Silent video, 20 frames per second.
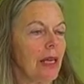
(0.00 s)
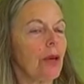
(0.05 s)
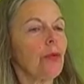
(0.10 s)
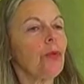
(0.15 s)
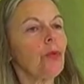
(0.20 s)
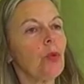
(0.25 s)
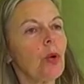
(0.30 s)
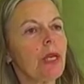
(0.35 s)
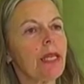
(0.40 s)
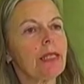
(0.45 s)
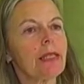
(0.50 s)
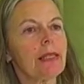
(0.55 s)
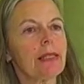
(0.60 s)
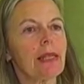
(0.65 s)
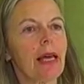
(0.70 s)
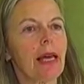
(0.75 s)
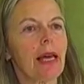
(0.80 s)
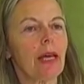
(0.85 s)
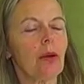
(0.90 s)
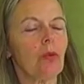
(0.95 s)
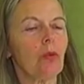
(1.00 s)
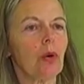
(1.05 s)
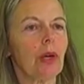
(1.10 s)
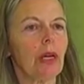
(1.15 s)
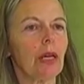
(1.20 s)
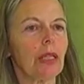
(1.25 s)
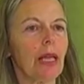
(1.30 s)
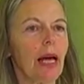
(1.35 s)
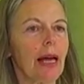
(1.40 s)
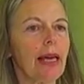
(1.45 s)
If we say,
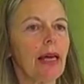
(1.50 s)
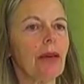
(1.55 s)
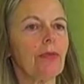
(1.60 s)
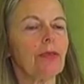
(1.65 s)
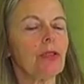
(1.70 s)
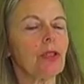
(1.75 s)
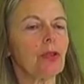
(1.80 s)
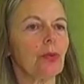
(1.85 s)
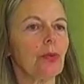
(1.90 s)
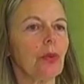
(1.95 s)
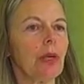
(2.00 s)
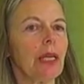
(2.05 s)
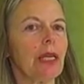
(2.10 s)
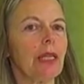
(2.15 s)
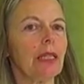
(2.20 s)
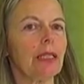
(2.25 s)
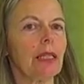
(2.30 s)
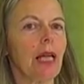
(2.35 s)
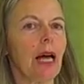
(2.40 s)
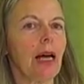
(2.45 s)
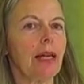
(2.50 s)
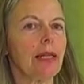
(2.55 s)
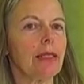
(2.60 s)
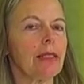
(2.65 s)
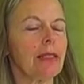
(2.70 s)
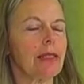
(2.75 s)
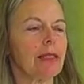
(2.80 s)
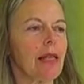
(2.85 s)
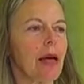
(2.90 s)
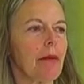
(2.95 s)
well, I have to
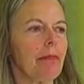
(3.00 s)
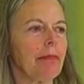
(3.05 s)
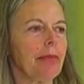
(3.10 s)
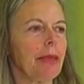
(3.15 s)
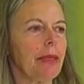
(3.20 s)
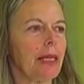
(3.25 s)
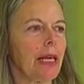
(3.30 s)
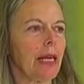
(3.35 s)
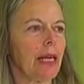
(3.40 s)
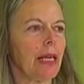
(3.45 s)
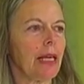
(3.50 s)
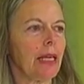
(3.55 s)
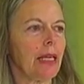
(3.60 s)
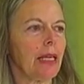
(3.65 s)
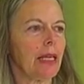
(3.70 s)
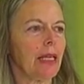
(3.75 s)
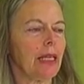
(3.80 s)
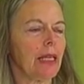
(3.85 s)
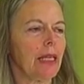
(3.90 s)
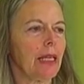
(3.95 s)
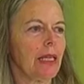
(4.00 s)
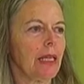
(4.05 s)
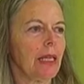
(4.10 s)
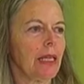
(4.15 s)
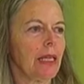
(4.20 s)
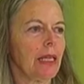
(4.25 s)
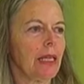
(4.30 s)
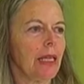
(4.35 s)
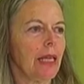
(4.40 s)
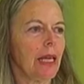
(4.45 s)
realize something,
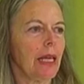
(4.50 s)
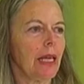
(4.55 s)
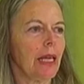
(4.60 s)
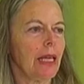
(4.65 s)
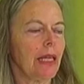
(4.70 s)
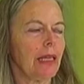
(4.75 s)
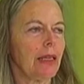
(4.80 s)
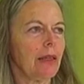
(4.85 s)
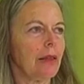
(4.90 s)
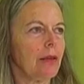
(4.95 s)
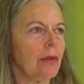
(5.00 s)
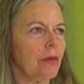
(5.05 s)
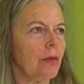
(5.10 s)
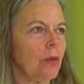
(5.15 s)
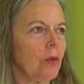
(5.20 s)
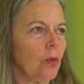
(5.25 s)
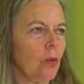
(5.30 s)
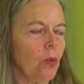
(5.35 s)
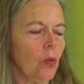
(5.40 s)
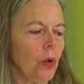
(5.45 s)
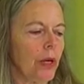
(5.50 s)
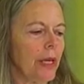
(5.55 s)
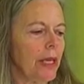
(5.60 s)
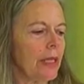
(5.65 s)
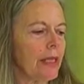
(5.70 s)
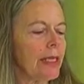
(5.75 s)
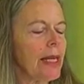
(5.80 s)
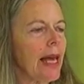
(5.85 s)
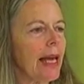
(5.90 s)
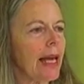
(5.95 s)
then
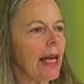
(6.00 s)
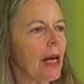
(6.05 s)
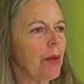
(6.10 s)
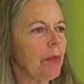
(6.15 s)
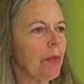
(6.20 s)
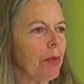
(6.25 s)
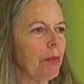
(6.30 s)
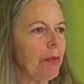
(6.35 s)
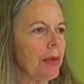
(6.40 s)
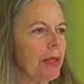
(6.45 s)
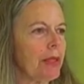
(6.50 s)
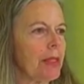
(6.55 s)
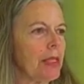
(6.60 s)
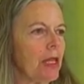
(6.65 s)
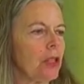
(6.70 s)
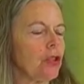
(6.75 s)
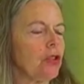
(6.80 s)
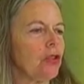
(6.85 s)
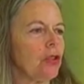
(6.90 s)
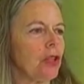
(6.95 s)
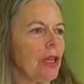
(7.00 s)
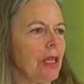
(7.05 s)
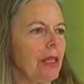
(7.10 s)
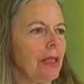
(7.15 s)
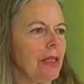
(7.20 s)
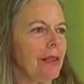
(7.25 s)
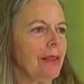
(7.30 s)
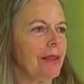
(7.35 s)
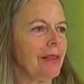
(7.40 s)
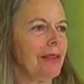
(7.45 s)
we take up a
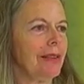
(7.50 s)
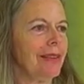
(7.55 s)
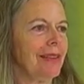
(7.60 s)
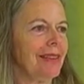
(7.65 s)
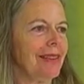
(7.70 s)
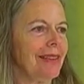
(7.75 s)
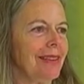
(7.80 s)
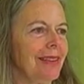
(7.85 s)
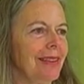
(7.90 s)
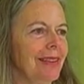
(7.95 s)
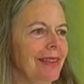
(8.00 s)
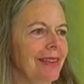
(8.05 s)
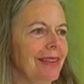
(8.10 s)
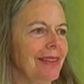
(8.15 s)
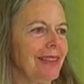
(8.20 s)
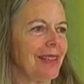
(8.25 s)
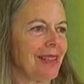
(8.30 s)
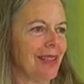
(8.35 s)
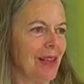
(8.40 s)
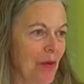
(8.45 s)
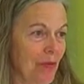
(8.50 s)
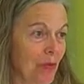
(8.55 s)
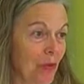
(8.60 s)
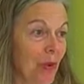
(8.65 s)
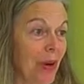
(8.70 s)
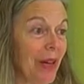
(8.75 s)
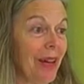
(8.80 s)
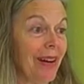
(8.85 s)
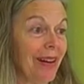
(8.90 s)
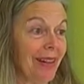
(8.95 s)
position
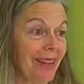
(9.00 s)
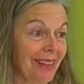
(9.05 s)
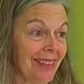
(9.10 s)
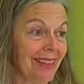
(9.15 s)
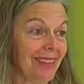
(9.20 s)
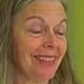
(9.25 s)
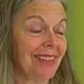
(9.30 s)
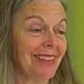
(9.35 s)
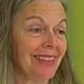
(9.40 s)
somewhere.